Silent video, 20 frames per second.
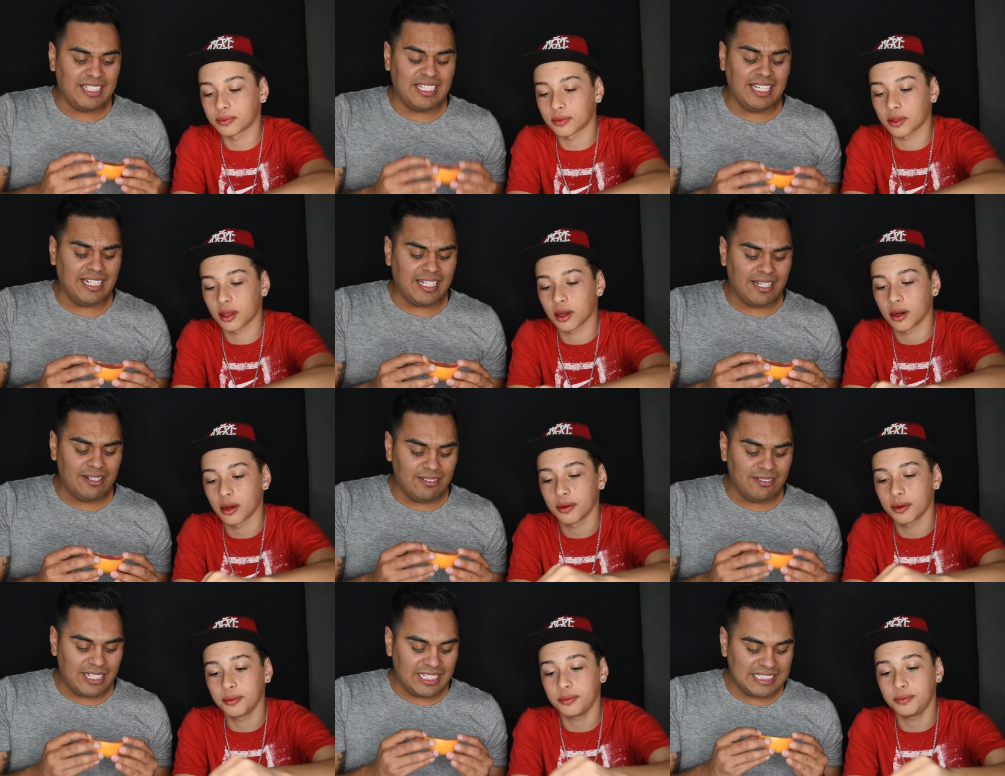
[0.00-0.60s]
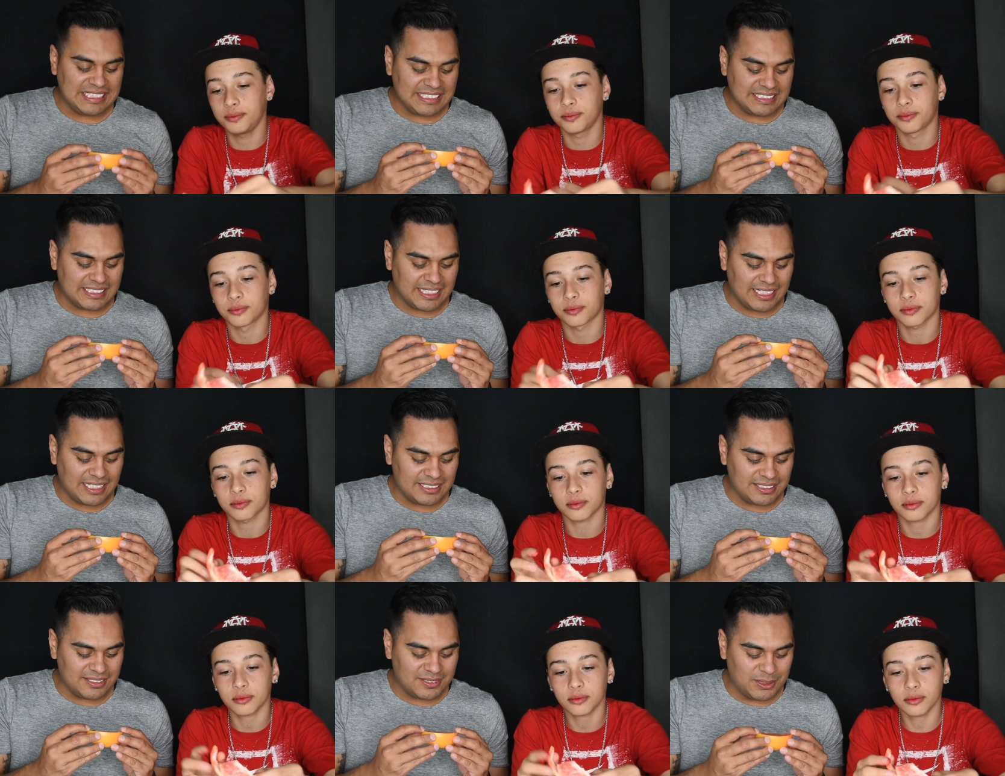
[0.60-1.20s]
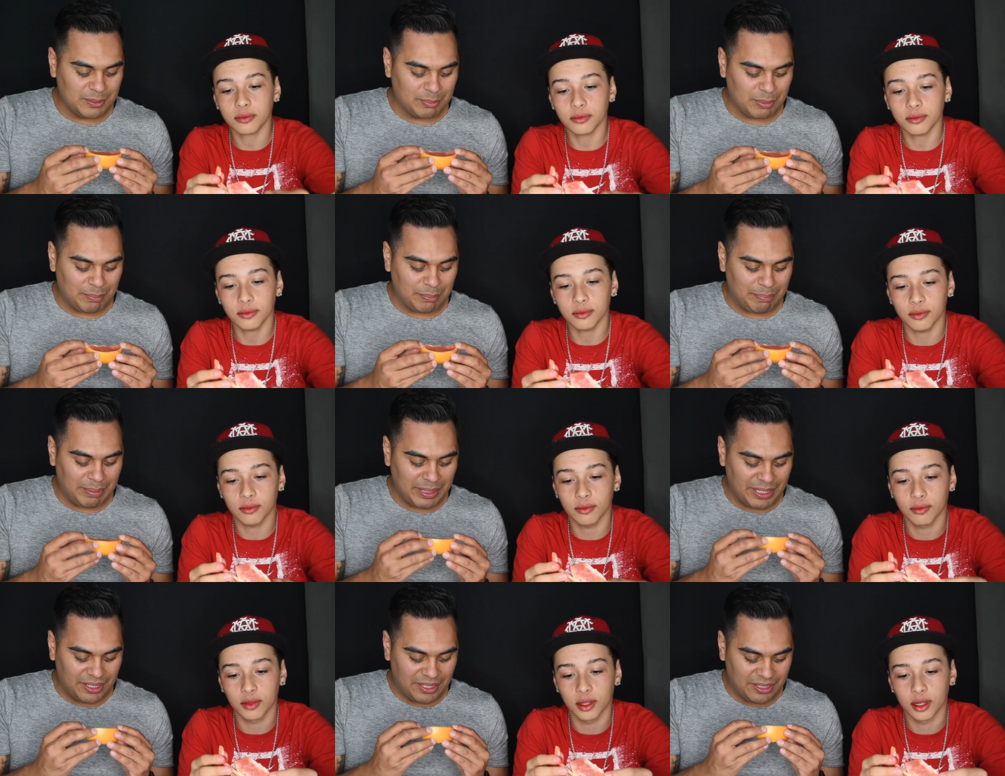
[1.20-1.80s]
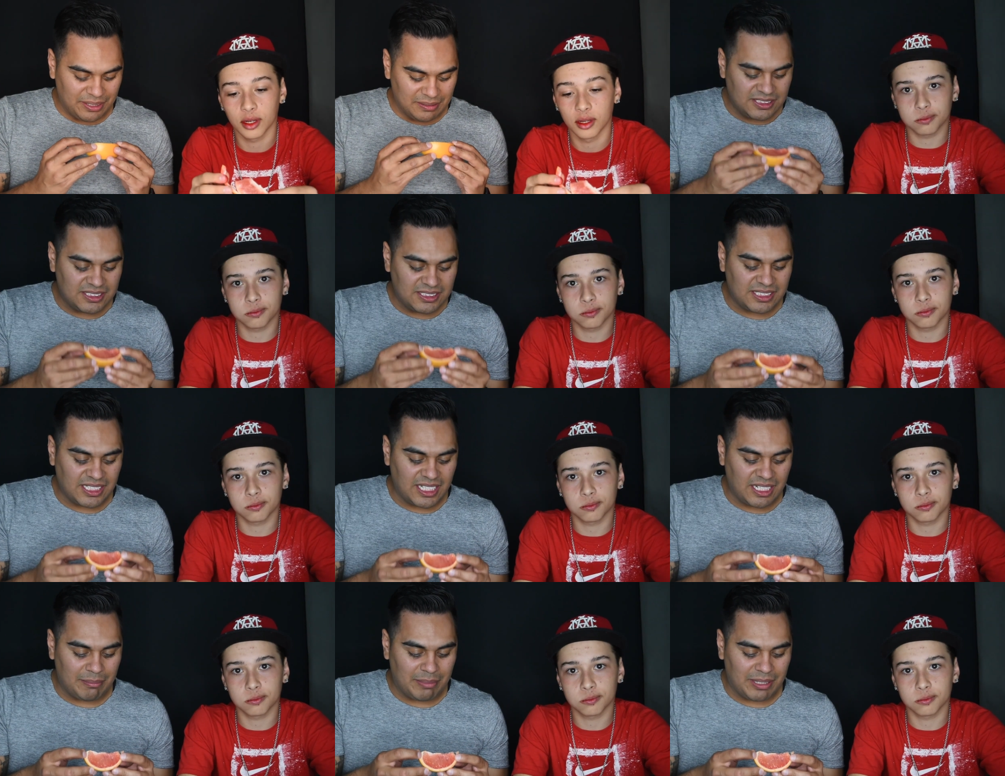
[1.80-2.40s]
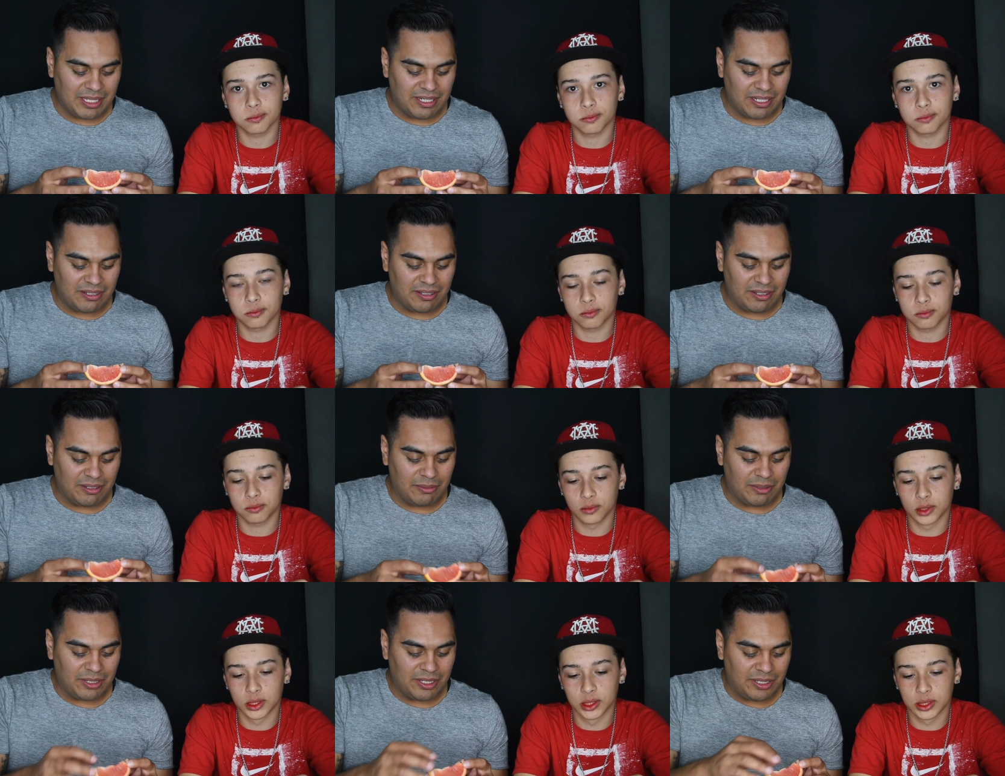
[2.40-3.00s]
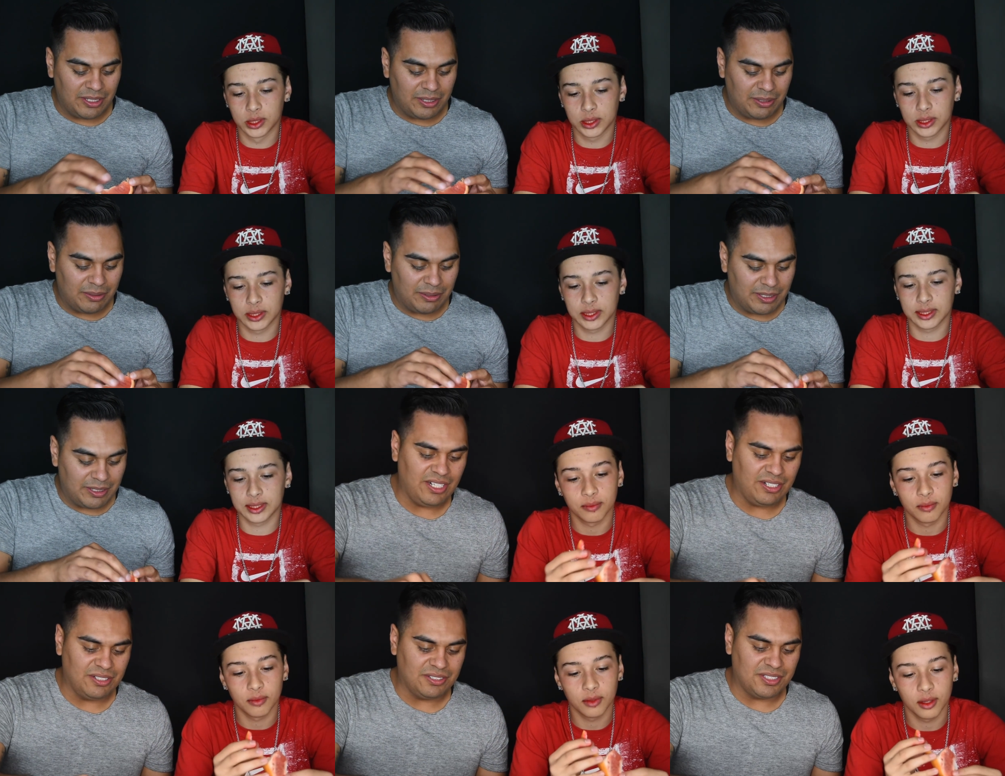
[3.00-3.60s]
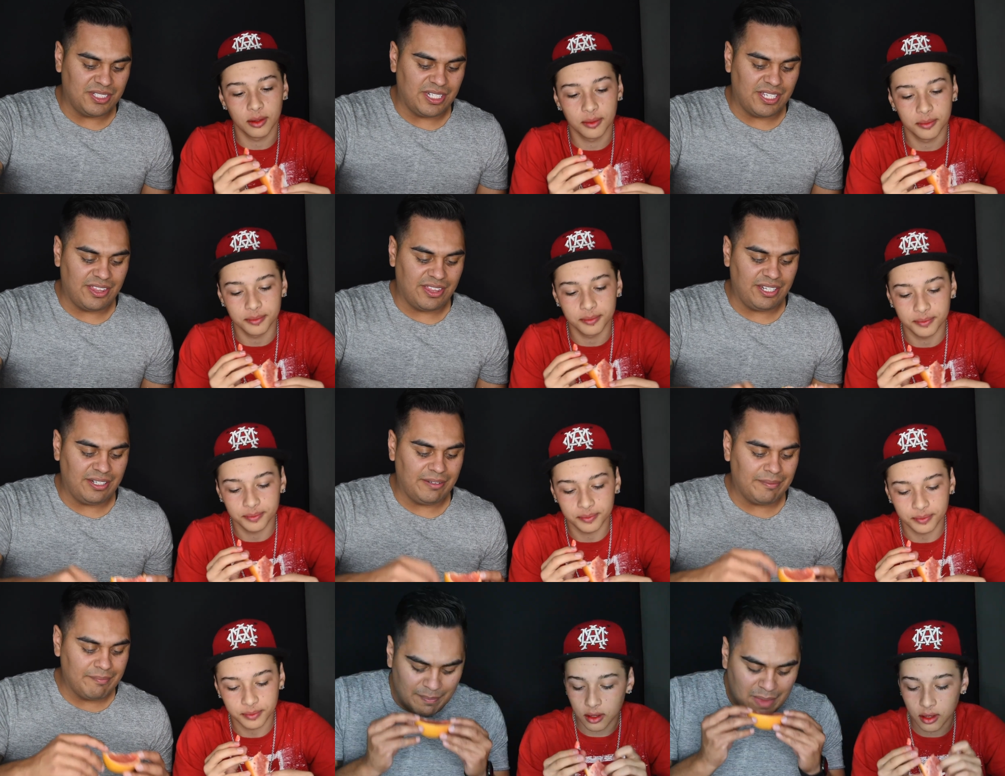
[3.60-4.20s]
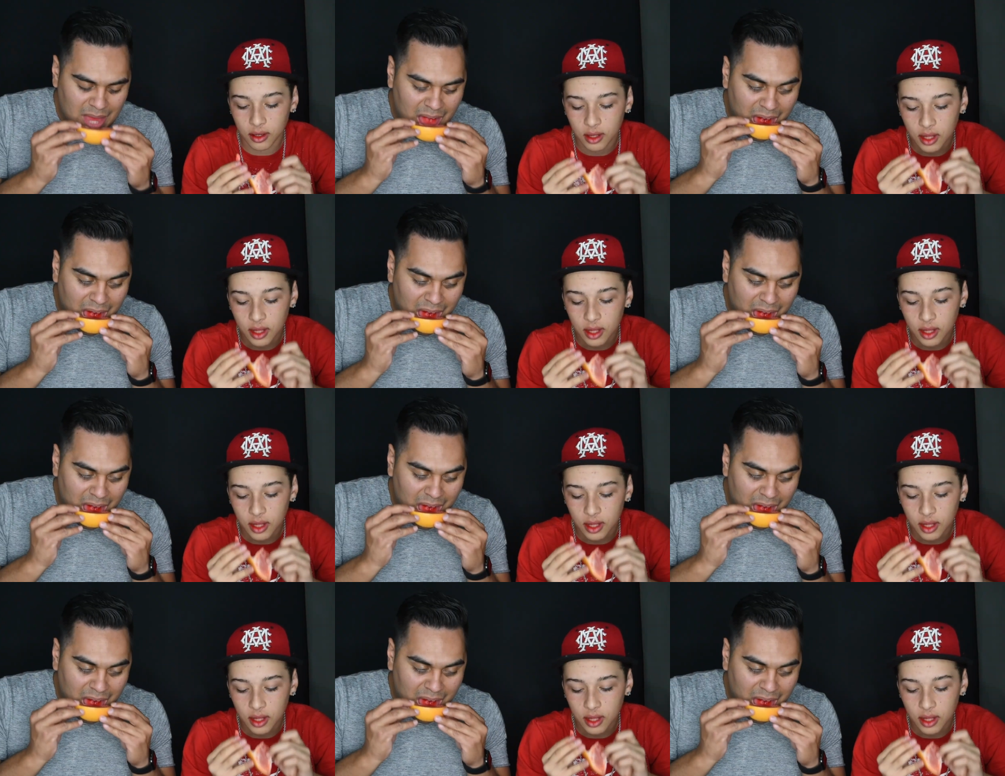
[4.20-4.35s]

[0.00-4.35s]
Speaker 1: Again, I don't like these guys. It's super bitter. Just thinking about it, I don't even want to do it. Here goes nothing.